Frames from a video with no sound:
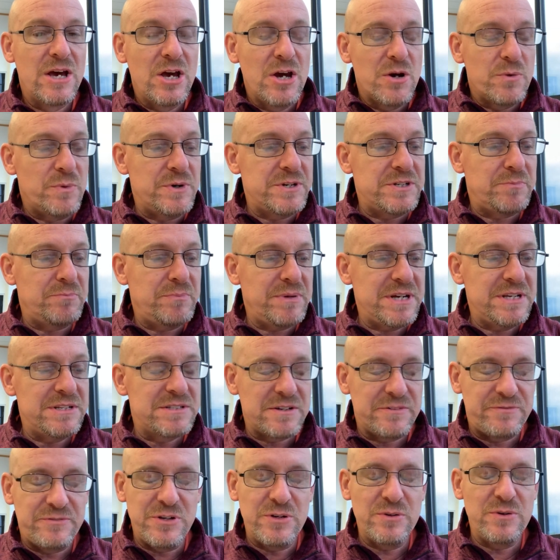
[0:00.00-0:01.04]
Which means
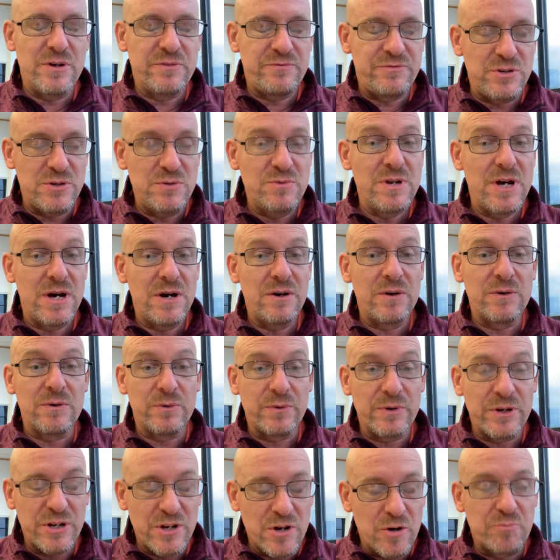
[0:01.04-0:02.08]
if you
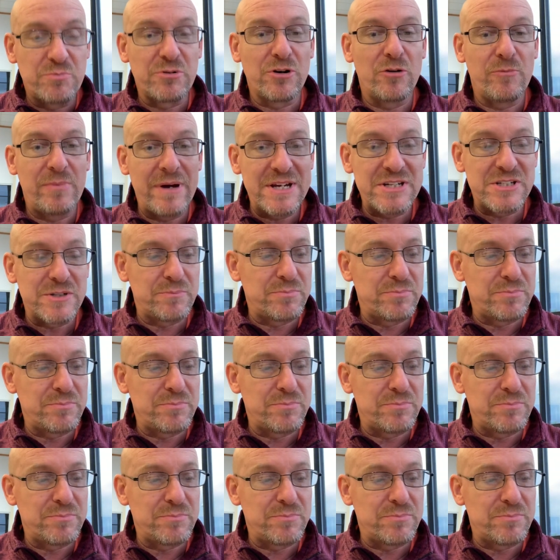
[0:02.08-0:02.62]
know probation,